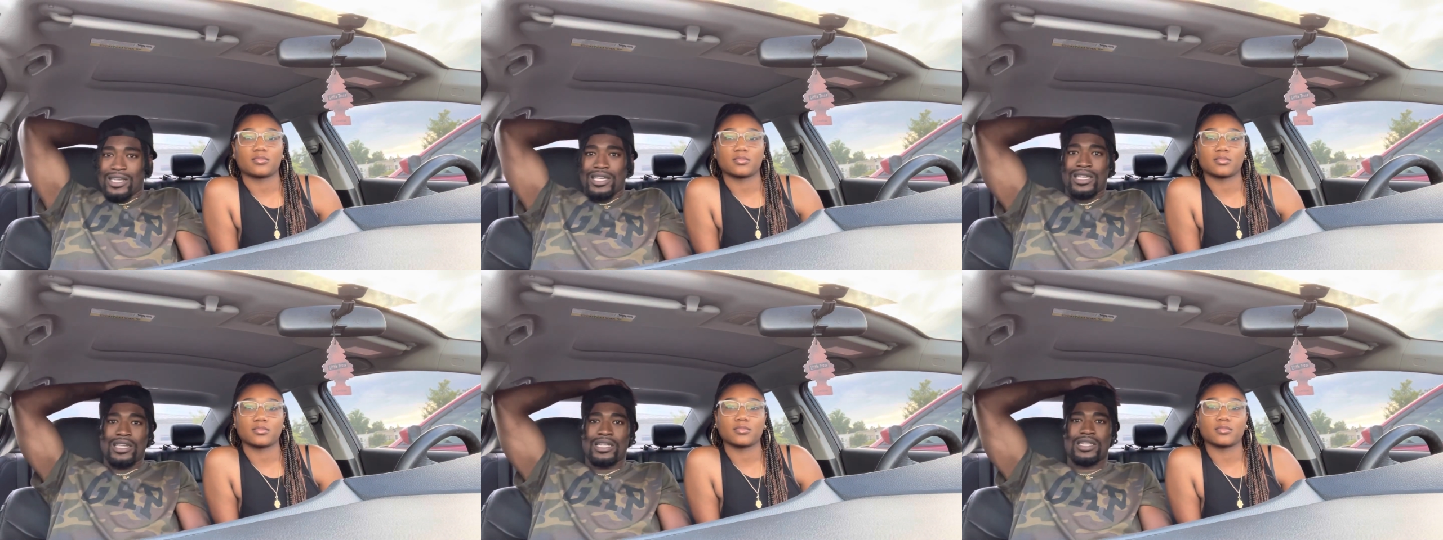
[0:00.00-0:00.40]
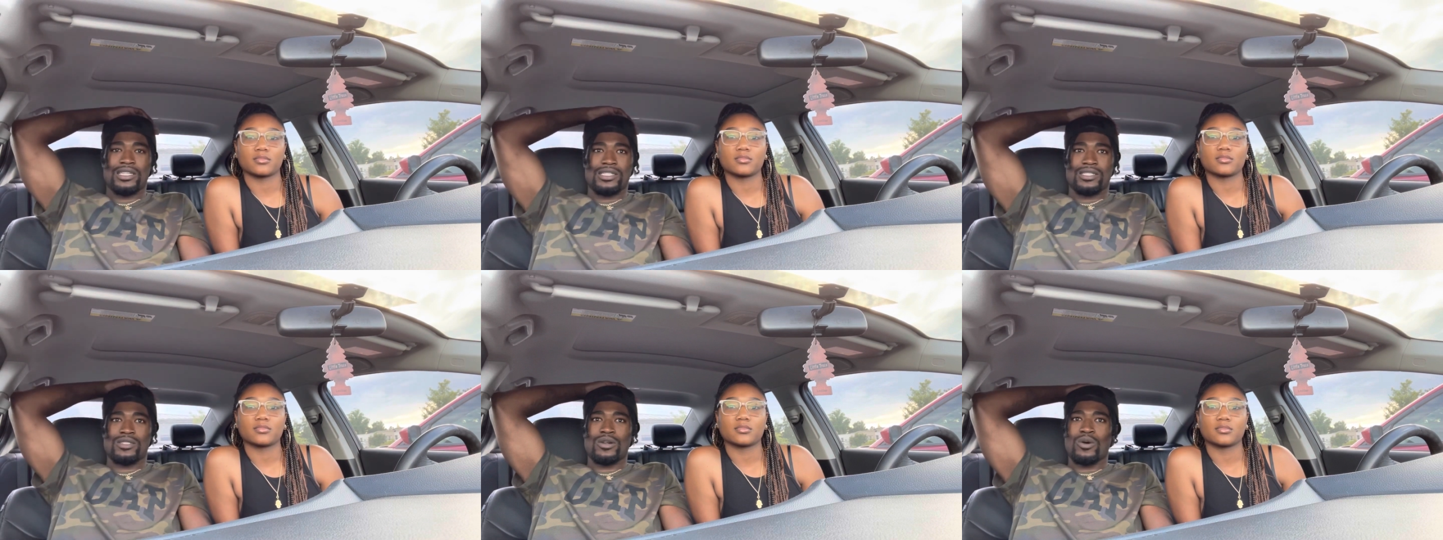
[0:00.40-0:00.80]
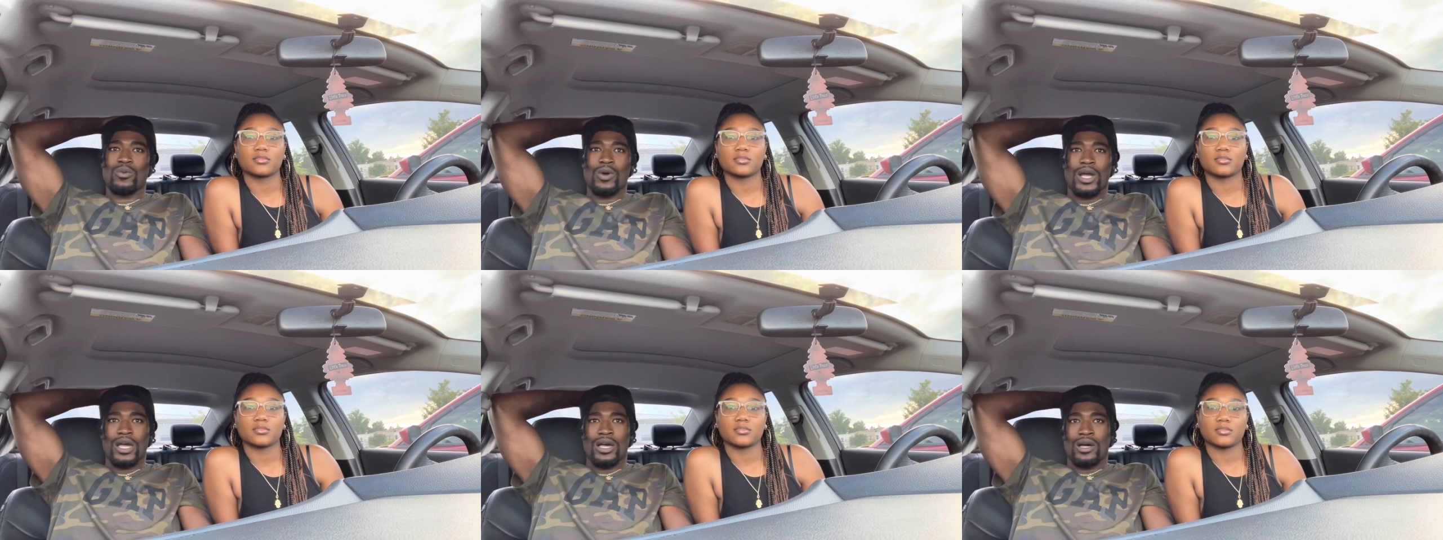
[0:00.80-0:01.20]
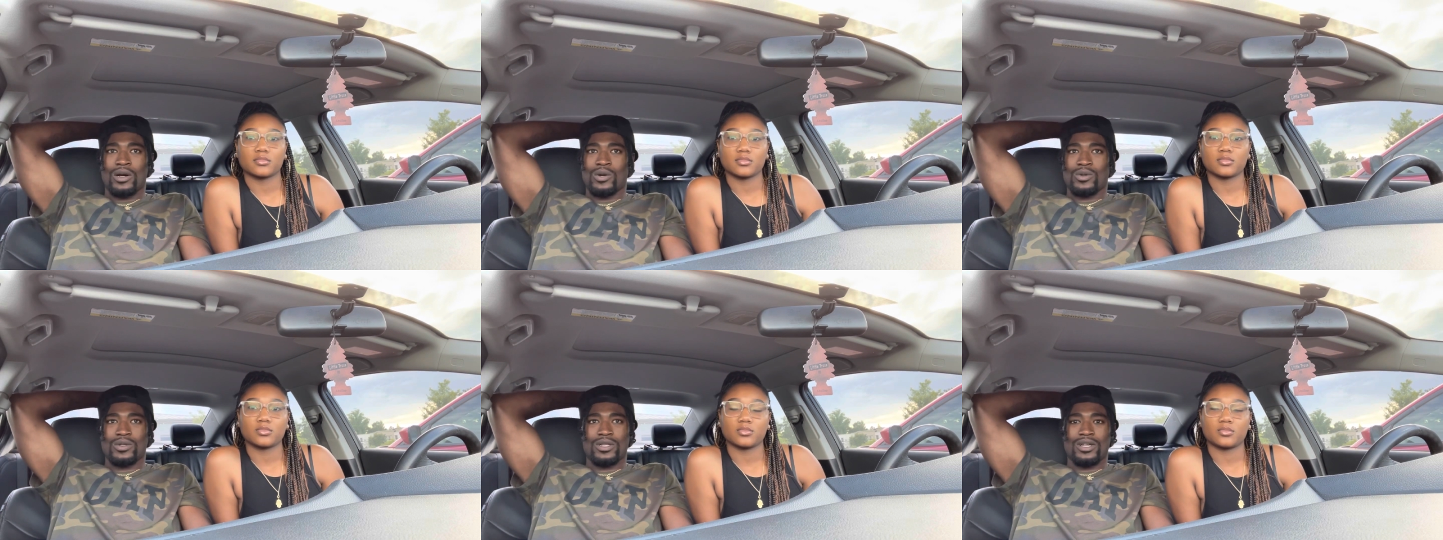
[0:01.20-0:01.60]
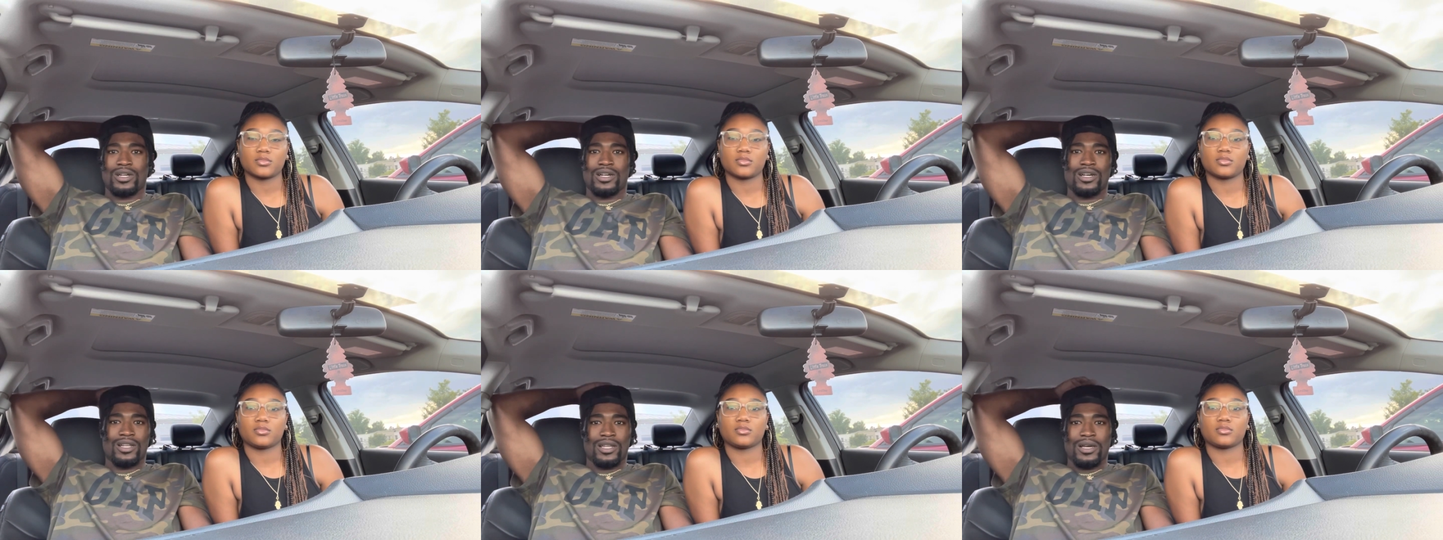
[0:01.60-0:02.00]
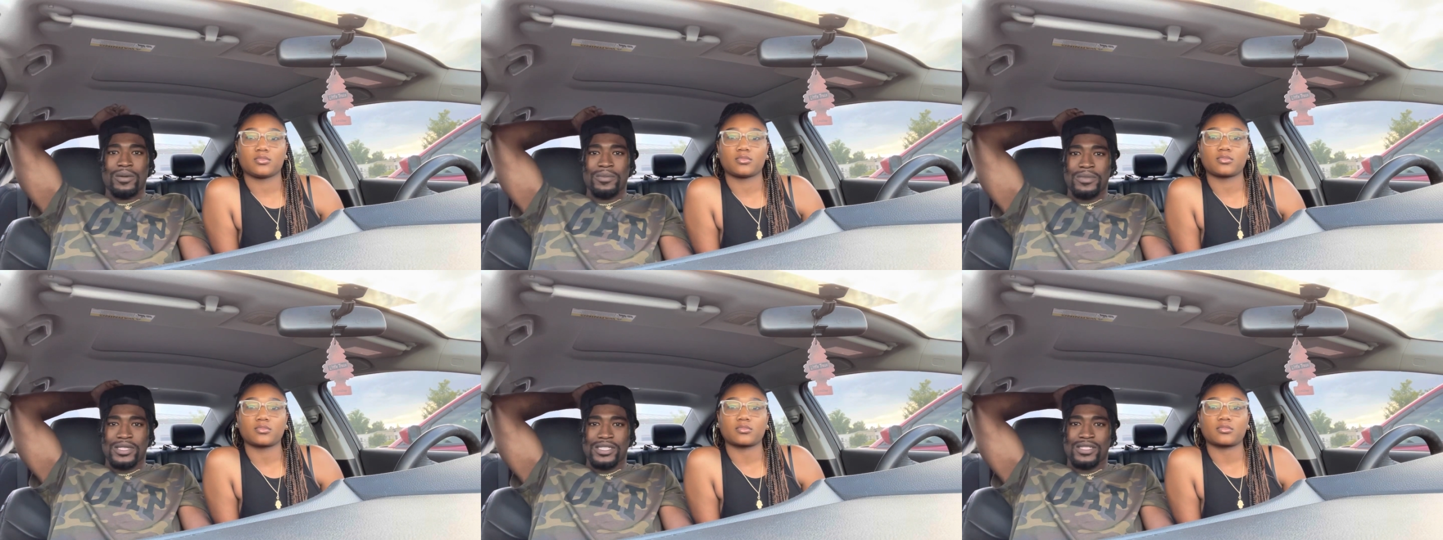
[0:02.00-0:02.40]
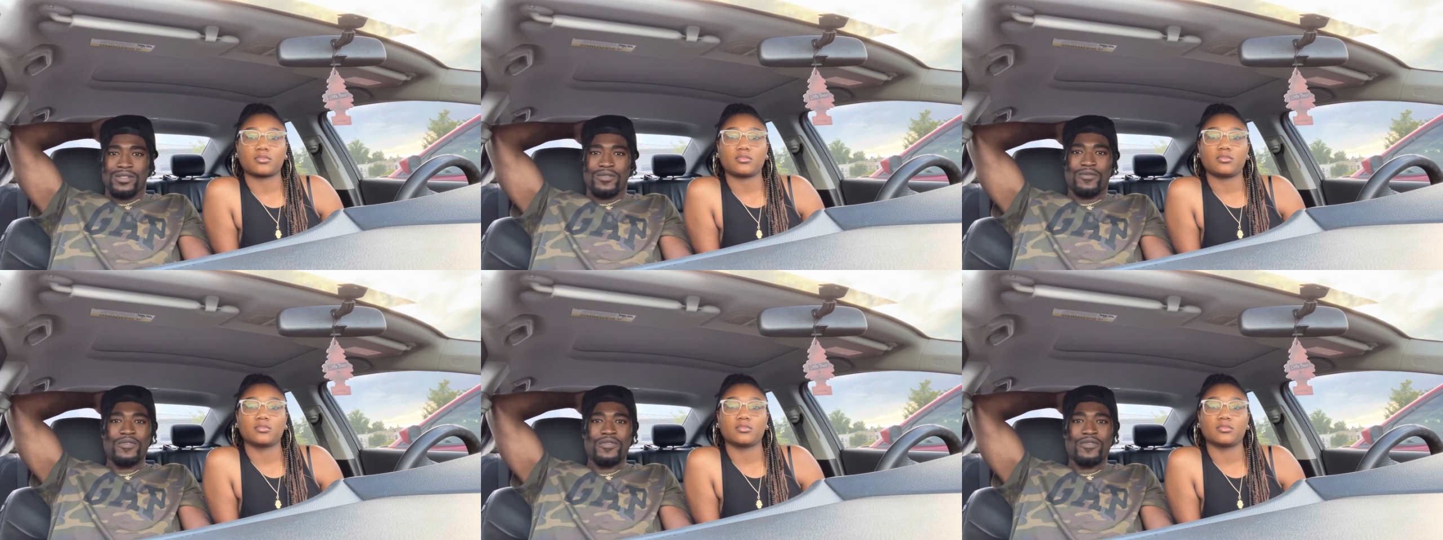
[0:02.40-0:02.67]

Speaker 1: It is around Columbus,